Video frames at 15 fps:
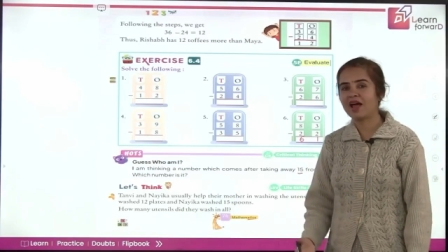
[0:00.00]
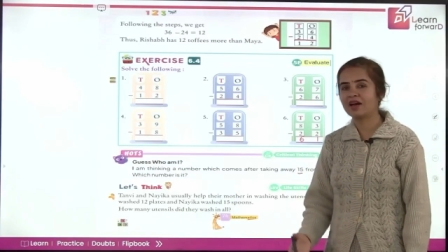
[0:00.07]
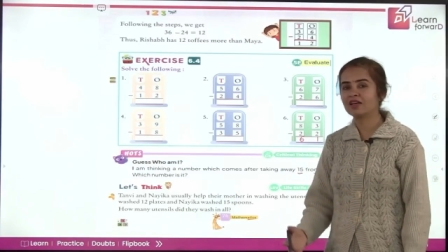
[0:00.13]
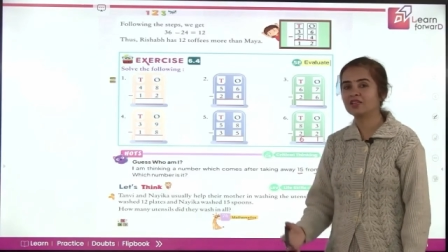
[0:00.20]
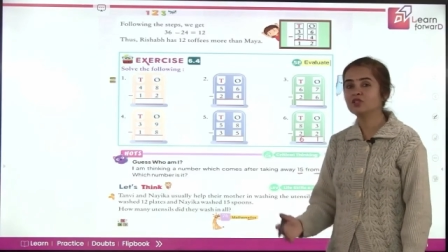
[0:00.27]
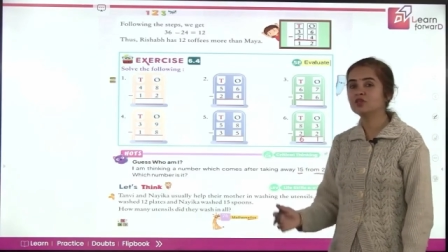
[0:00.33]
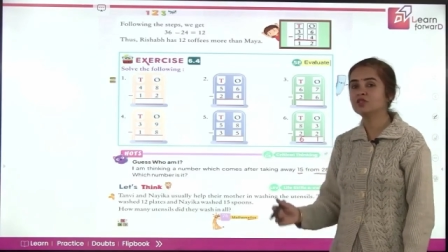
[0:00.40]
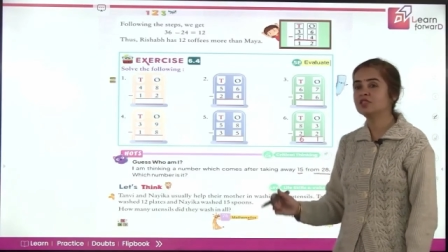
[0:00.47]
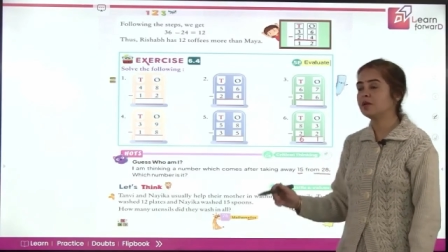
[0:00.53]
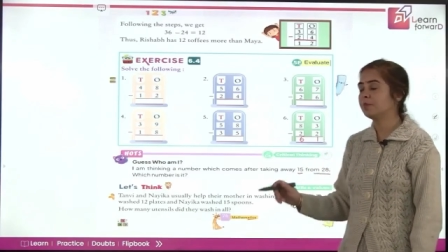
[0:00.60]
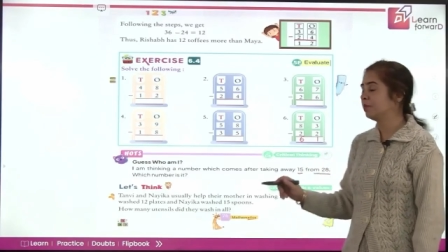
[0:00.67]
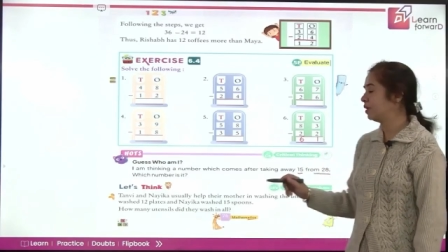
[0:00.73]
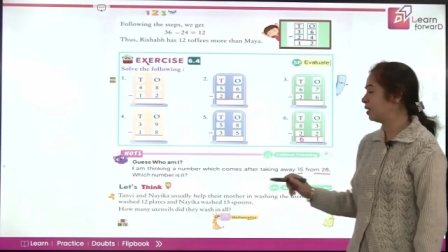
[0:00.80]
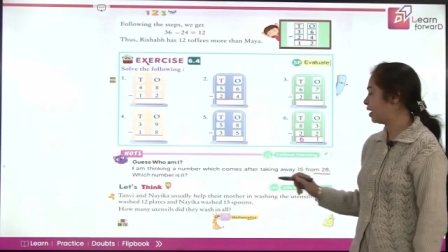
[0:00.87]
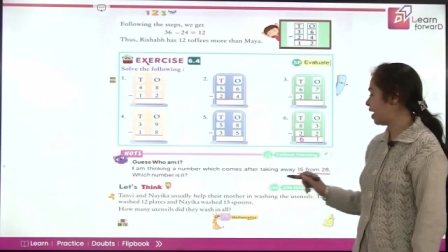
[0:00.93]
So
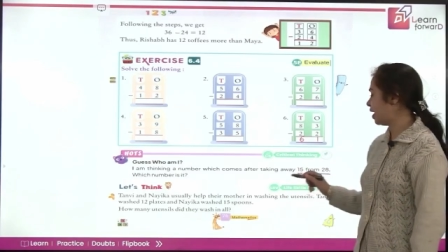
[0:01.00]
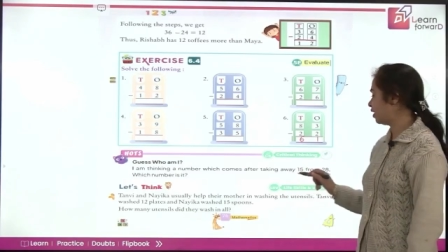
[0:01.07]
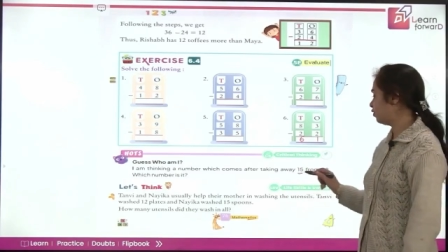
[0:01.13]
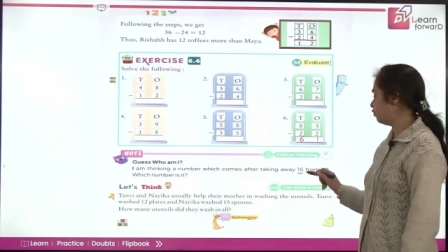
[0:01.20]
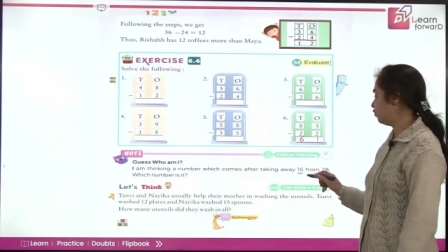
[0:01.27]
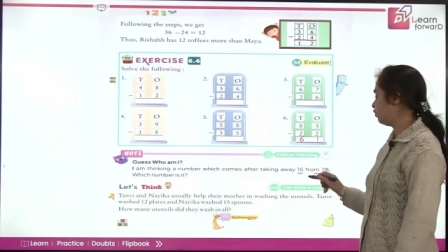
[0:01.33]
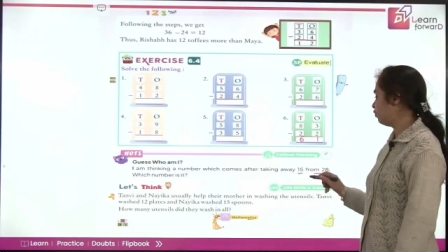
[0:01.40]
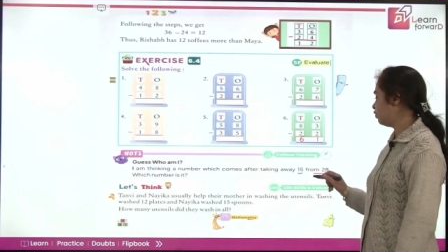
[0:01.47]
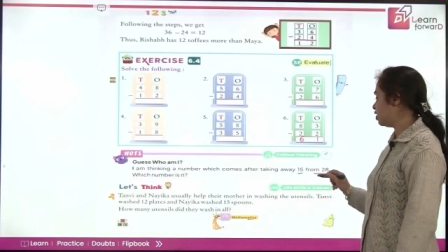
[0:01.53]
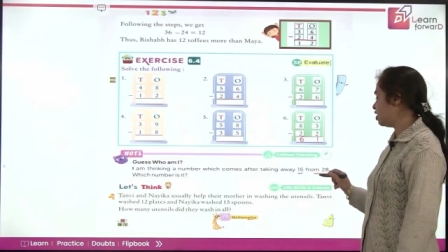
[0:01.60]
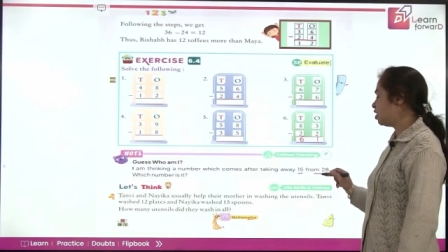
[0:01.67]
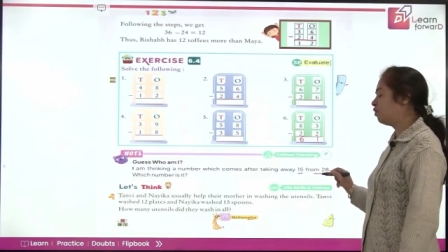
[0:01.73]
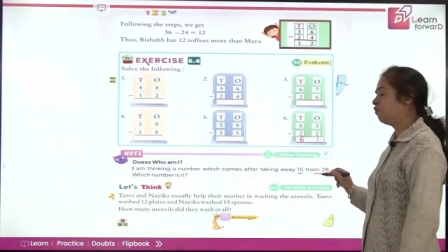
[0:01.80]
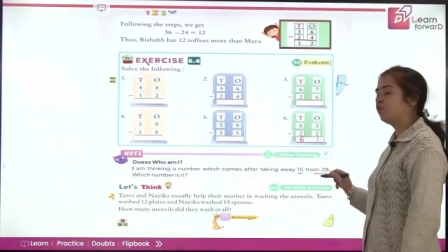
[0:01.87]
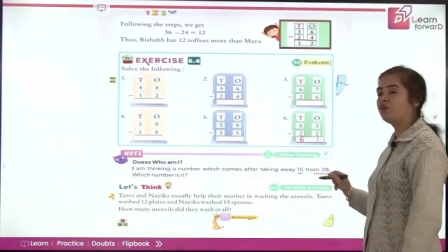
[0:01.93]
subtract 15
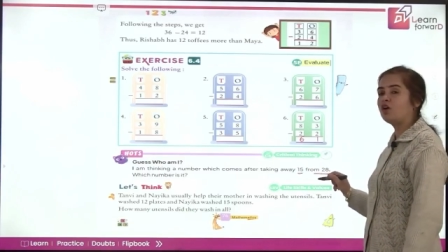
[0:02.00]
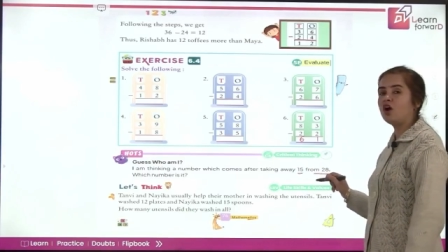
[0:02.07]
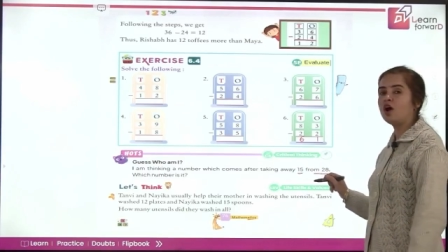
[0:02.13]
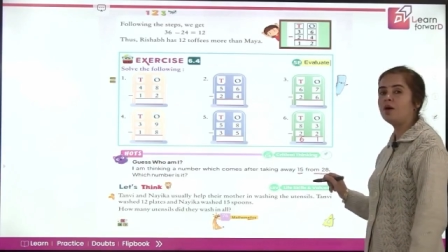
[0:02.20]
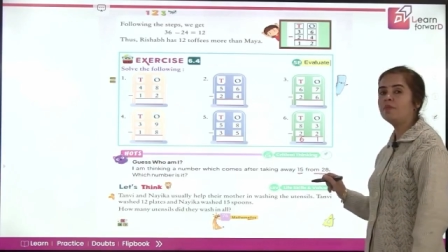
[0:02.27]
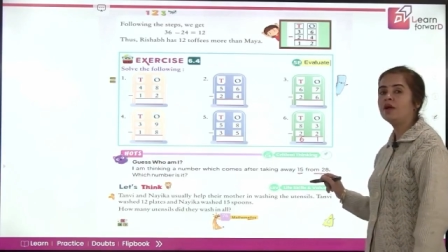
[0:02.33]
from